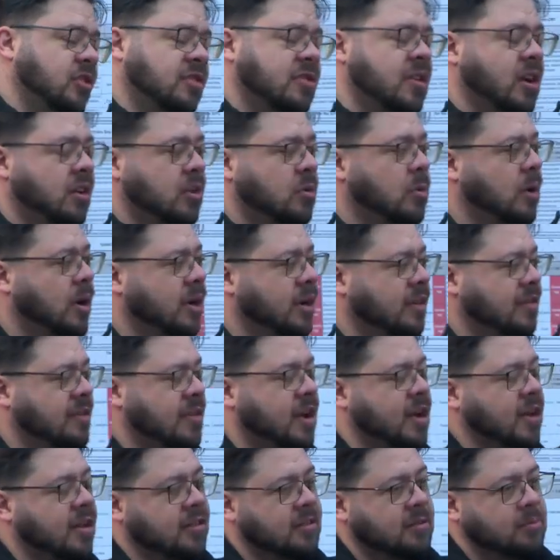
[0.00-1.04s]
just not quite as
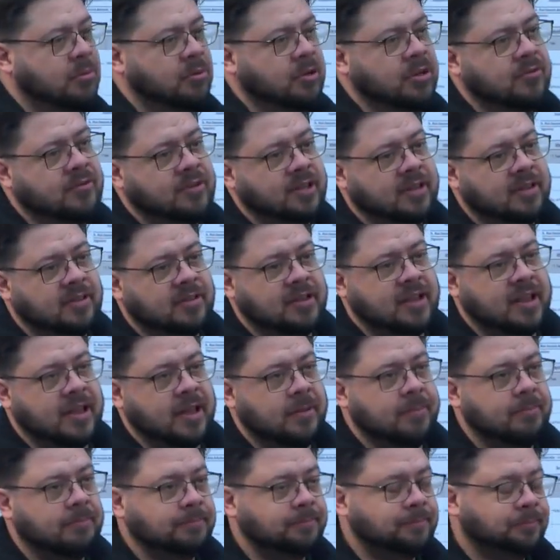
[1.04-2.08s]
high as the previous
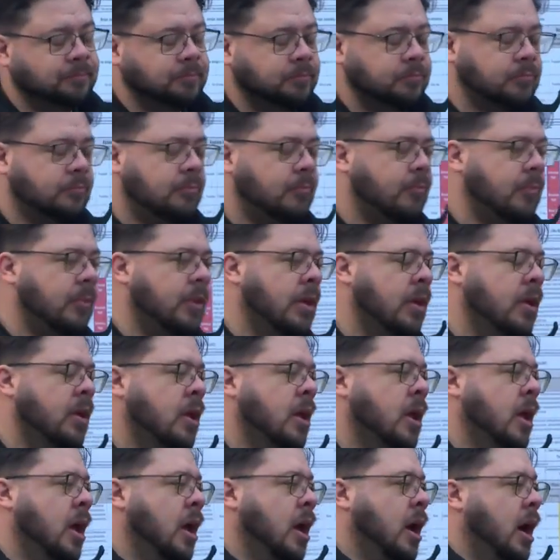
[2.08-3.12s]
day.
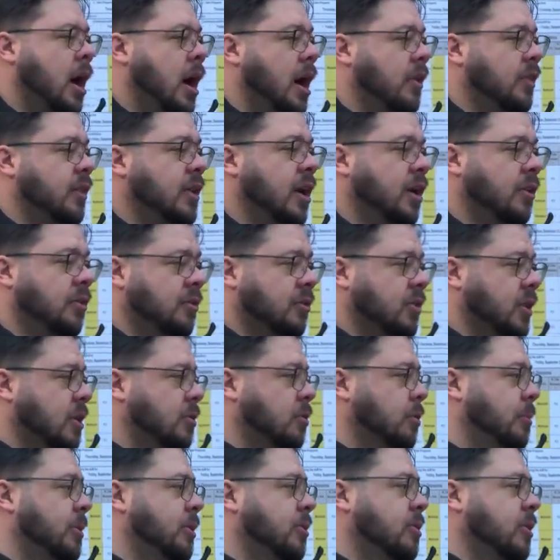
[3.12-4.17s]
The other
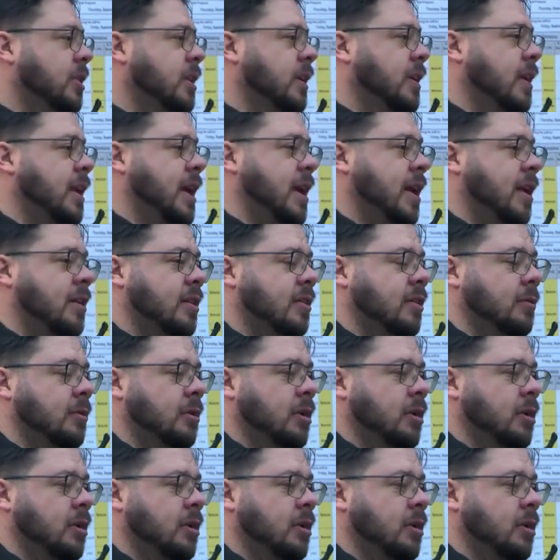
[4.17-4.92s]
thing we'll be looking at